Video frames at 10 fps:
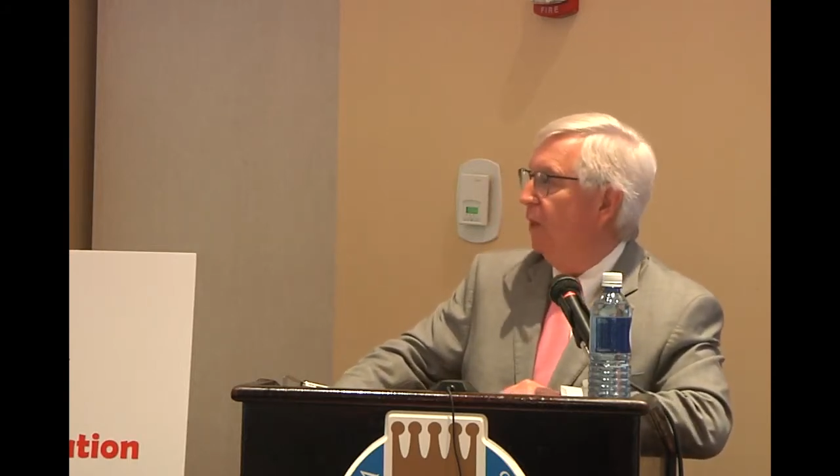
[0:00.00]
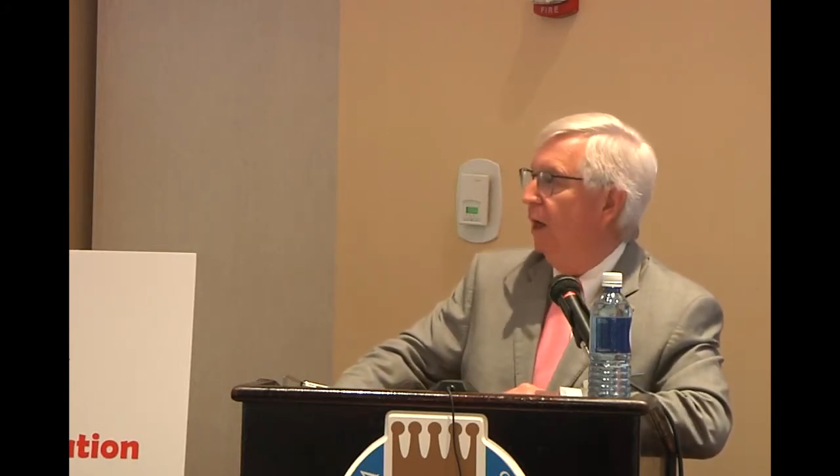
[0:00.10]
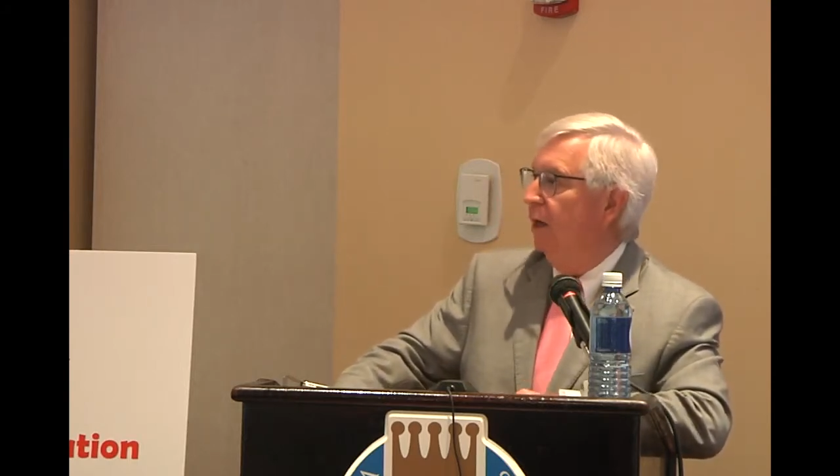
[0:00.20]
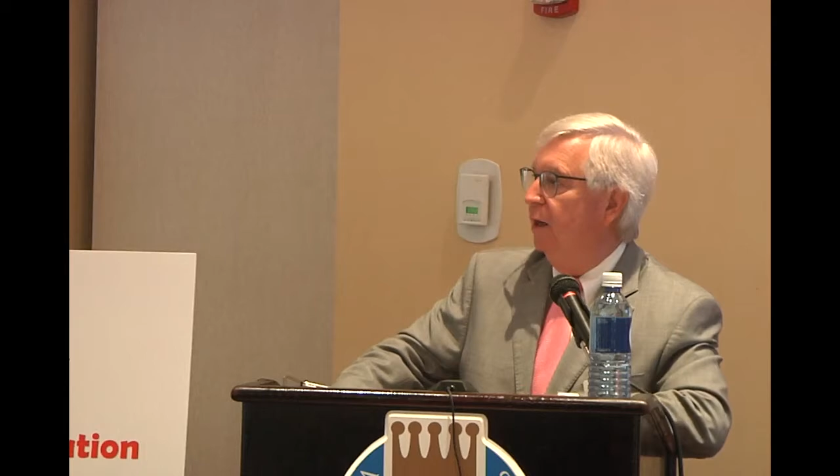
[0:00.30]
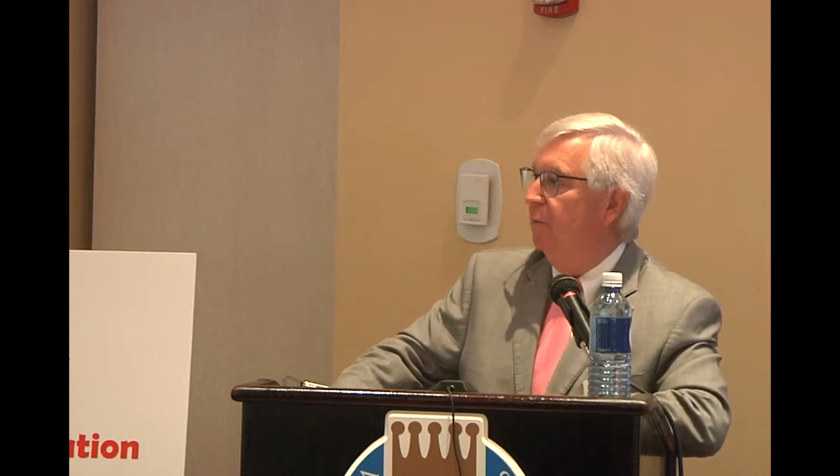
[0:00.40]

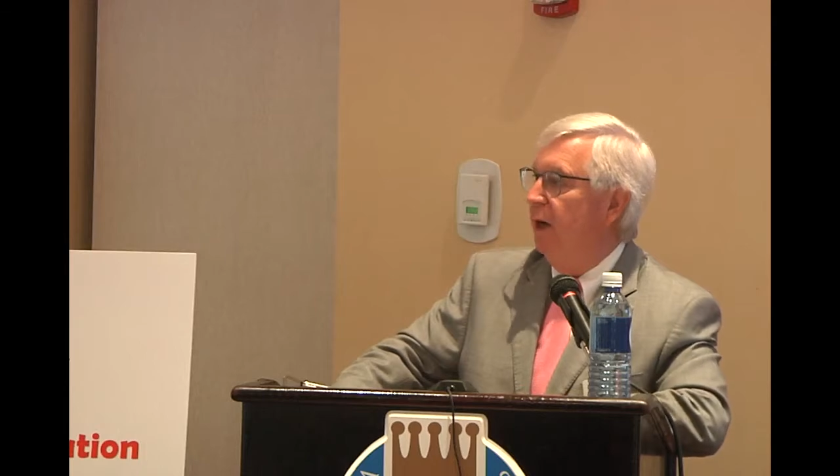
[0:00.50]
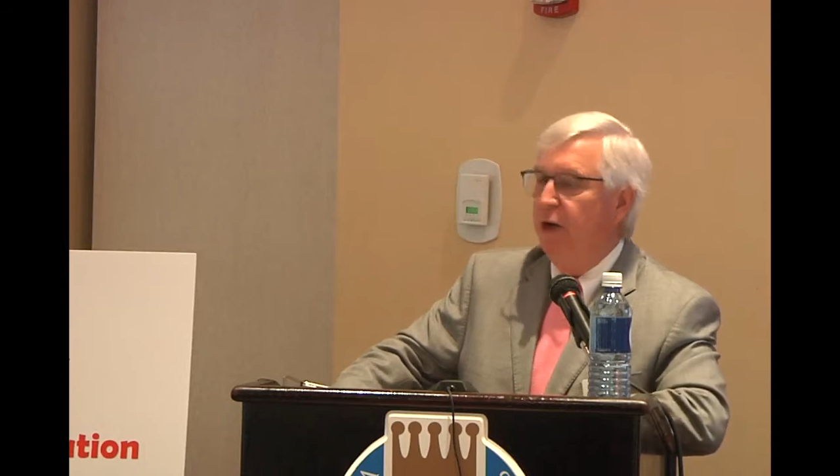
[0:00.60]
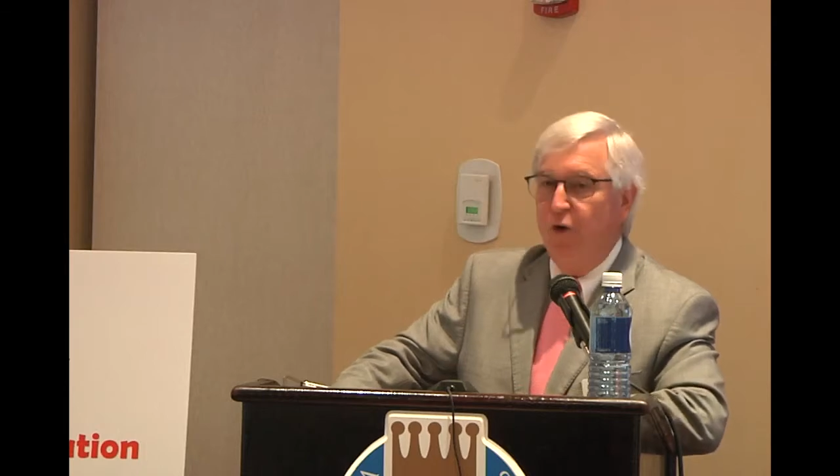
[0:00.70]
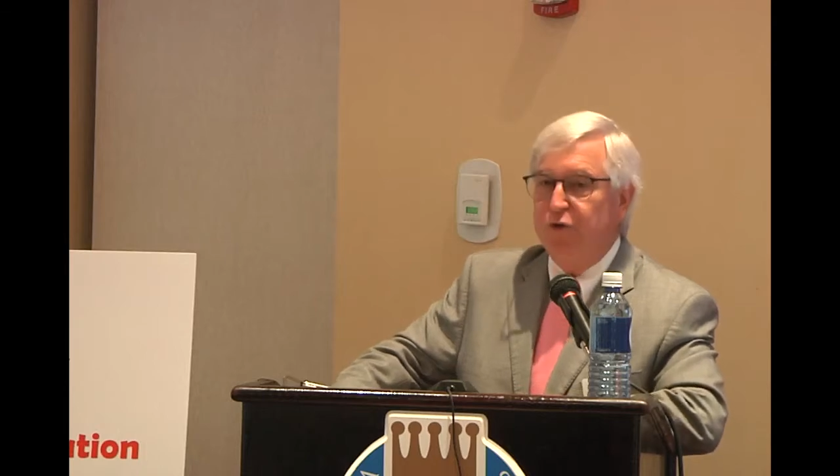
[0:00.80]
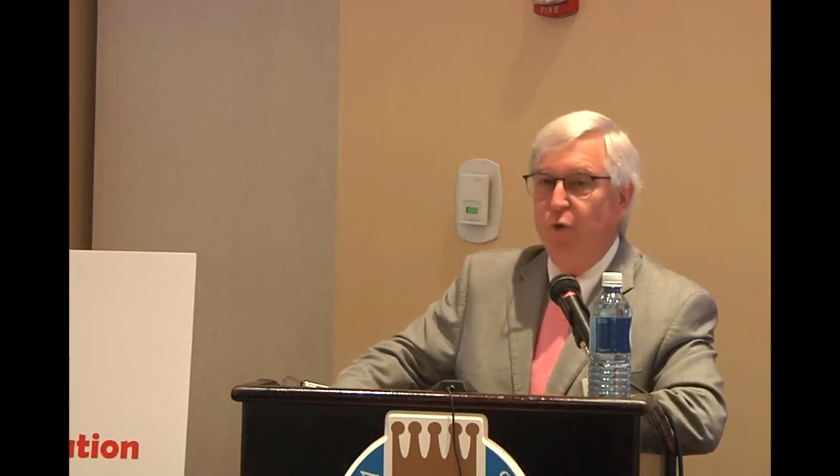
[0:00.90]
I
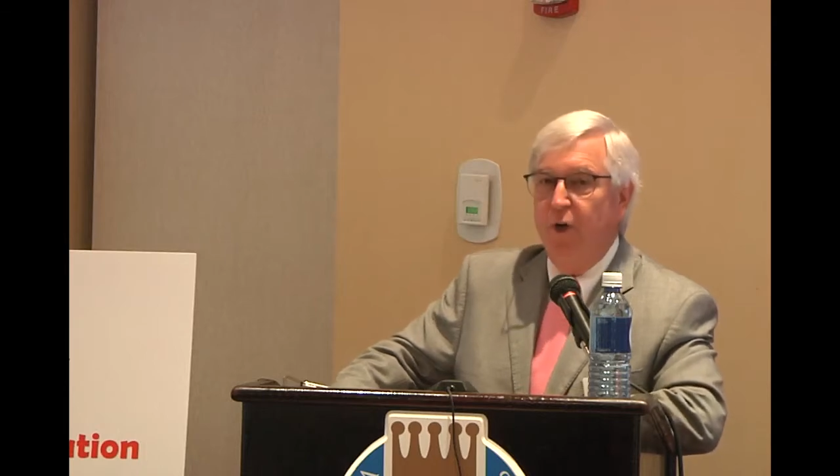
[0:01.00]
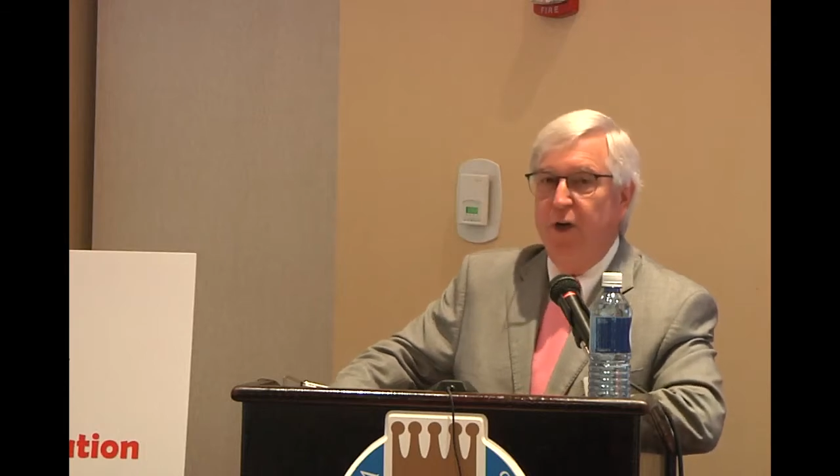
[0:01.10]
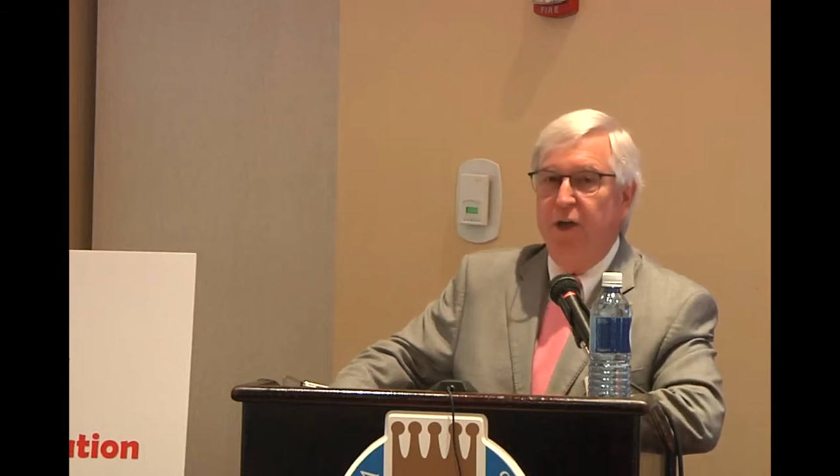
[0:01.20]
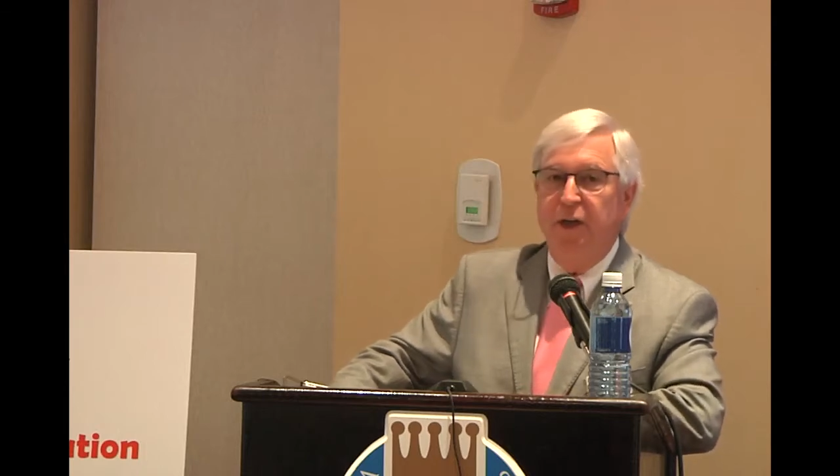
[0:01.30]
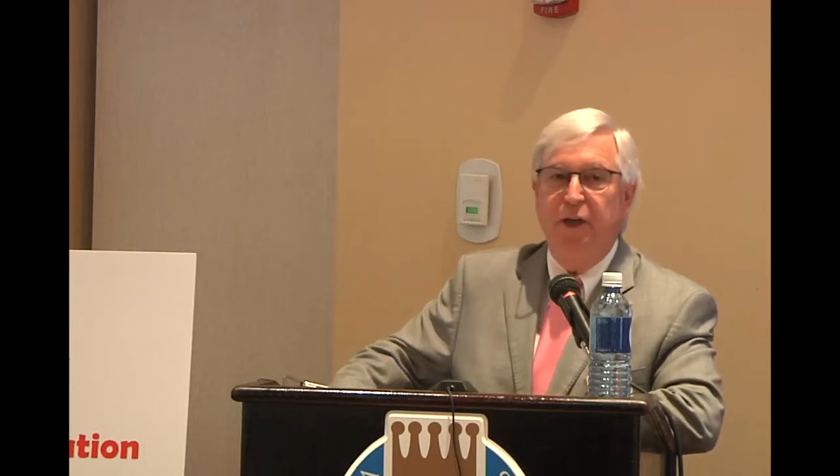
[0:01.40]
also wanted
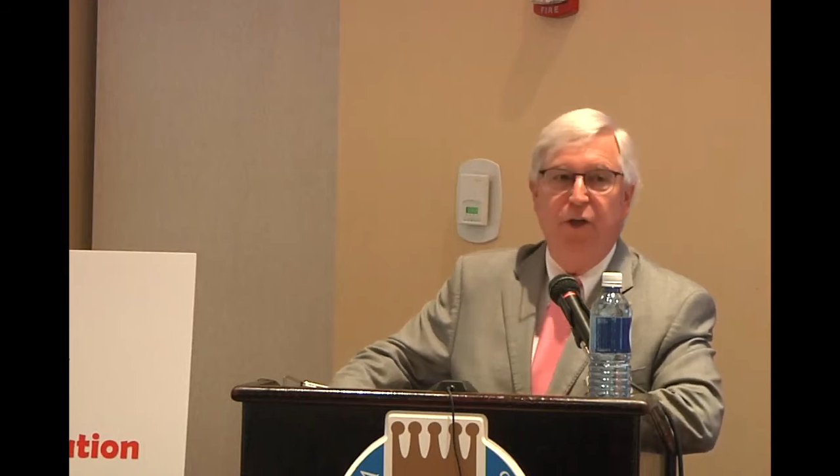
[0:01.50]
to let